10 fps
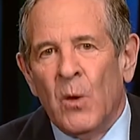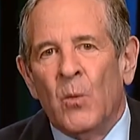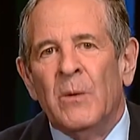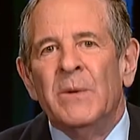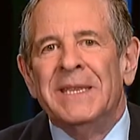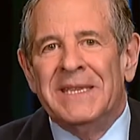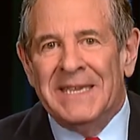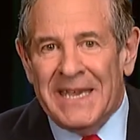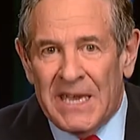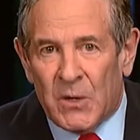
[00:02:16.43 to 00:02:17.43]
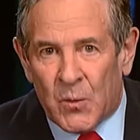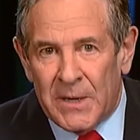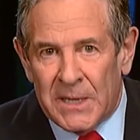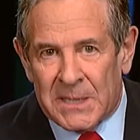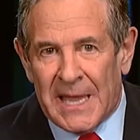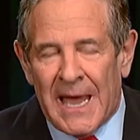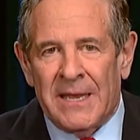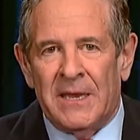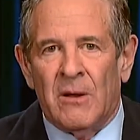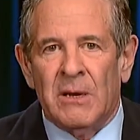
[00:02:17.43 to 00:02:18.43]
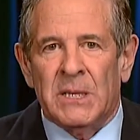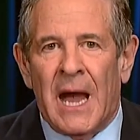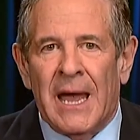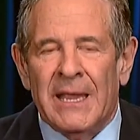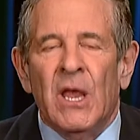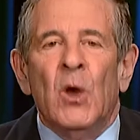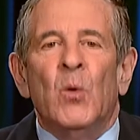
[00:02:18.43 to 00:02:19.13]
When we decrease that in our diet,